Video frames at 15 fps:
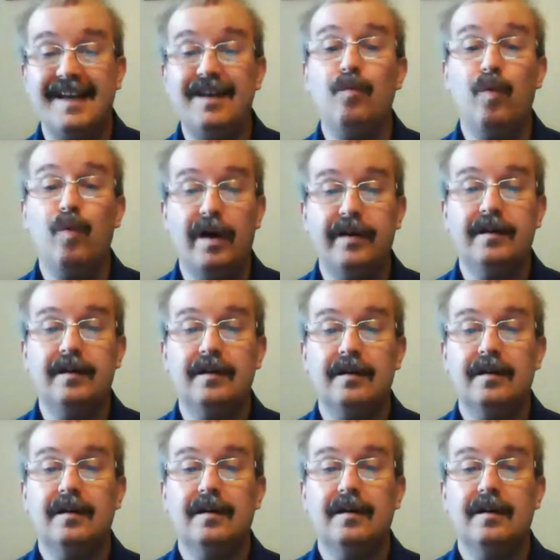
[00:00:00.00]
Day
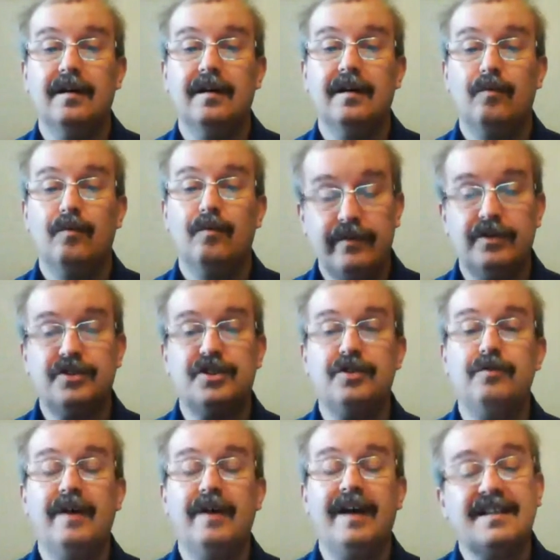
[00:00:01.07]
1, we've
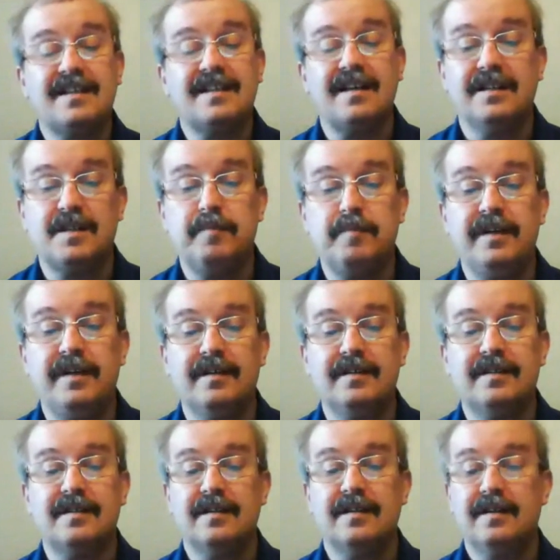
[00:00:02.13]
got 2 excellent
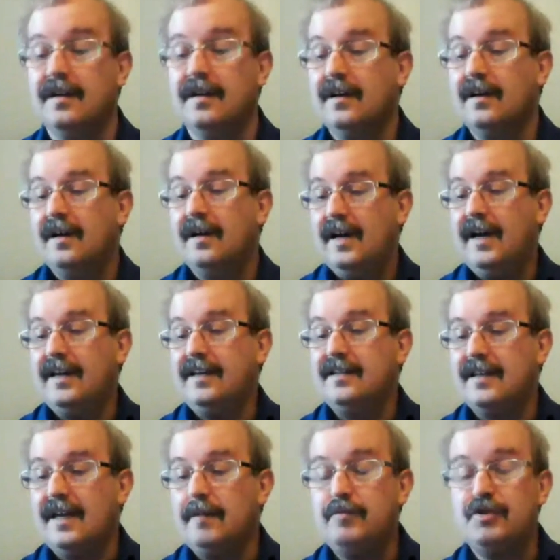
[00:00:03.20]
speakers,
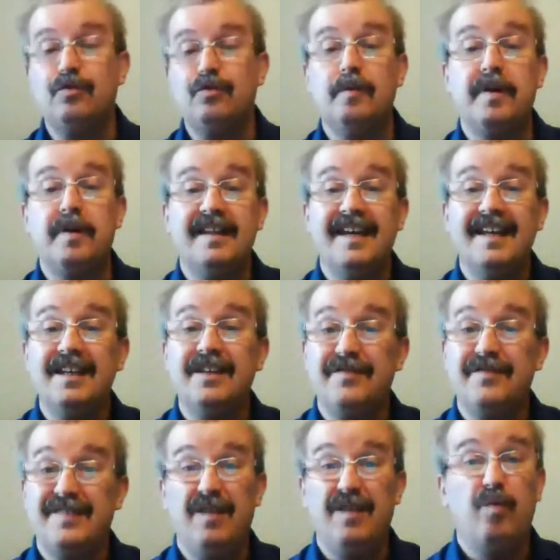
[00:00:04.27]
And I'm sure by the
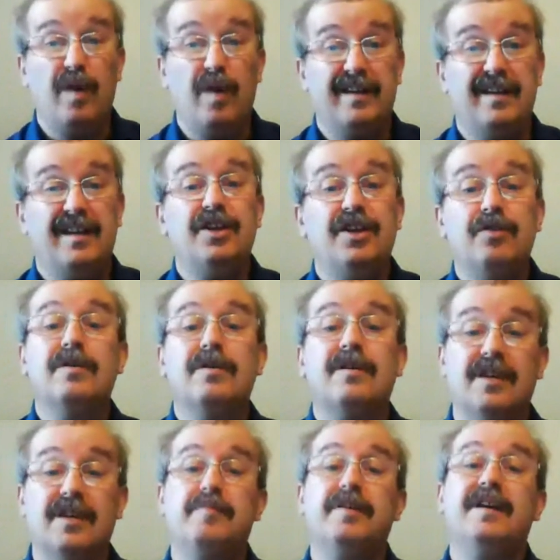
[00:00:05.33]
end of day one, you
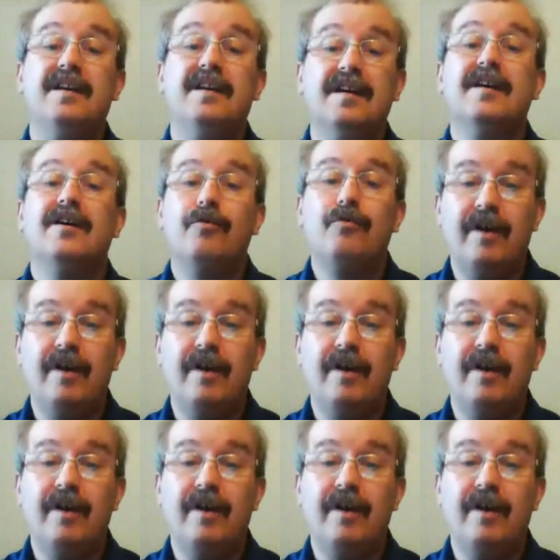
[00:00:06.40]
are going to be